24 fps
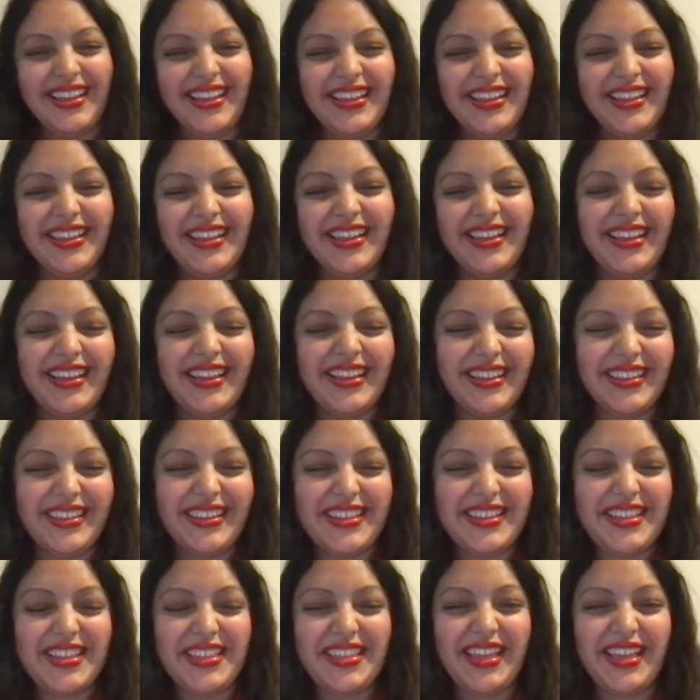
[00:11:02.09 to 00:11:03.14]

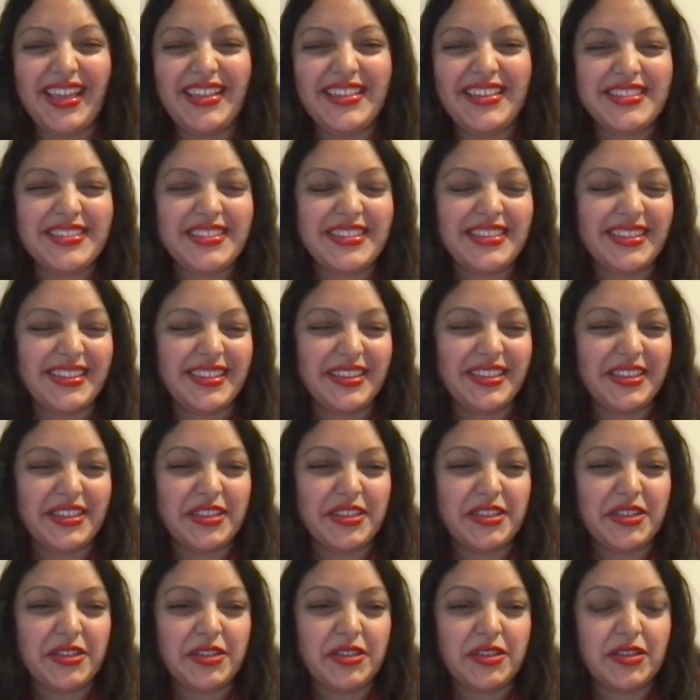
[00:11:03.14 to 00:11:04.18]

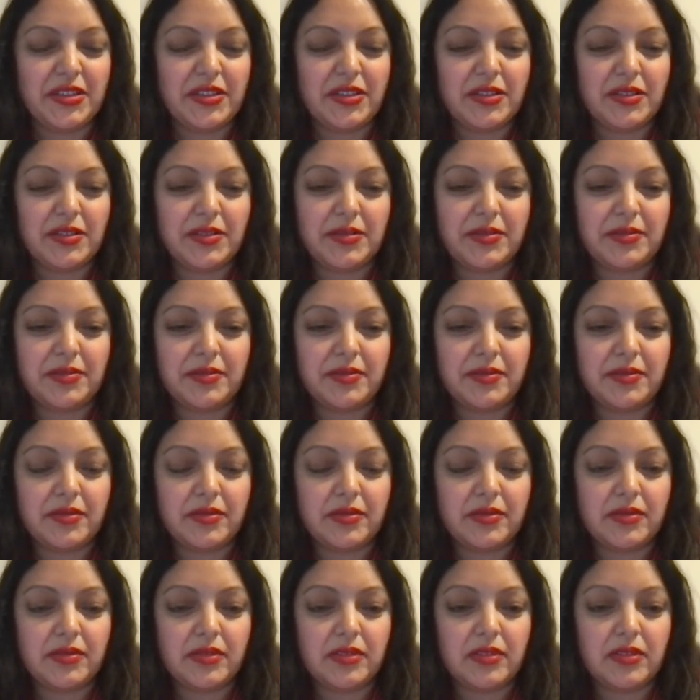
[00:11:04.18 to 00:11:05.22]

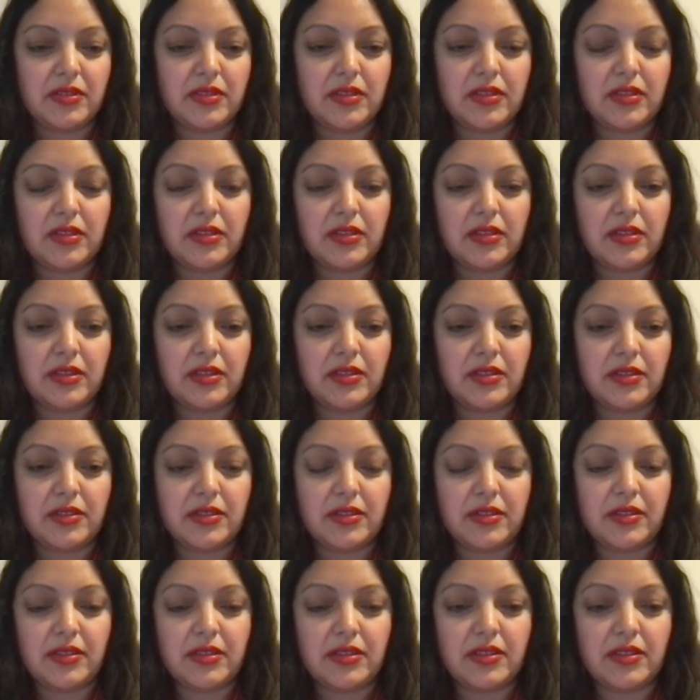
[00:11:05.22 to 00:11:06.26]

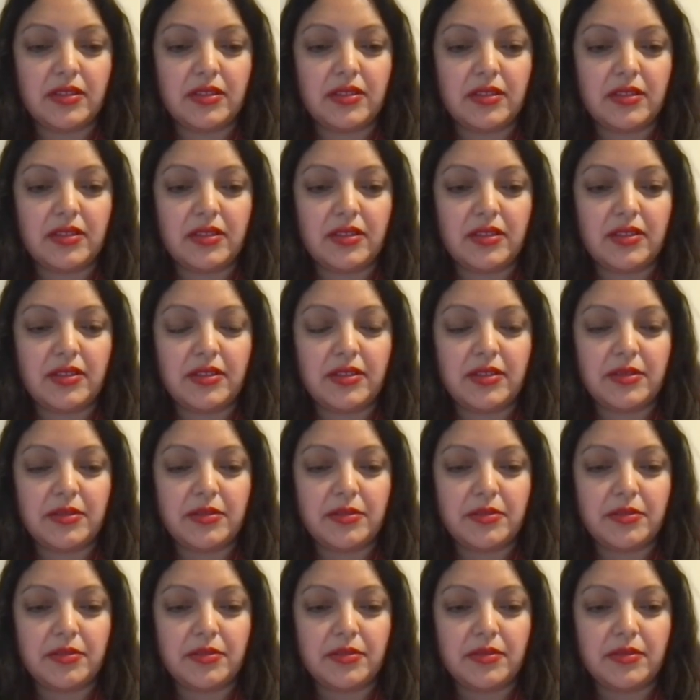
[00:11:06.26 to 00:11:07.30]

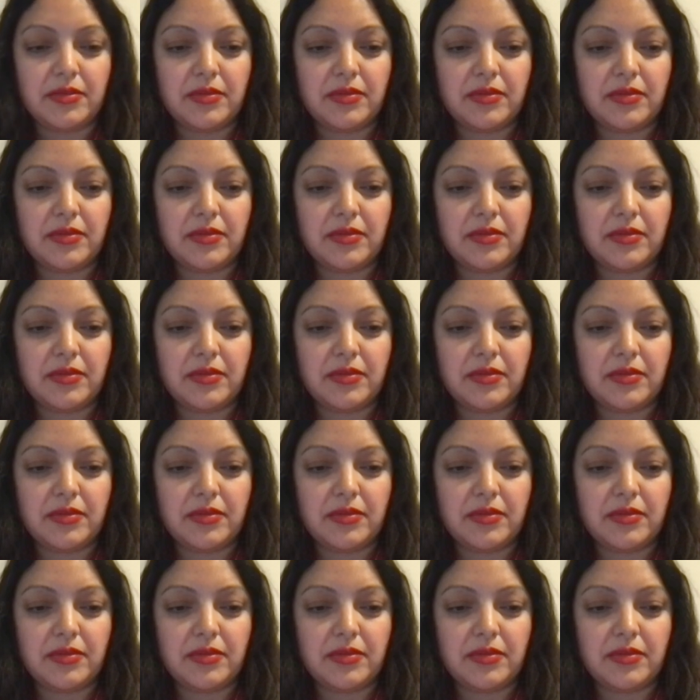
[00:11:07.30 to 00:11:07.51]
No words are spoken by the person on screen.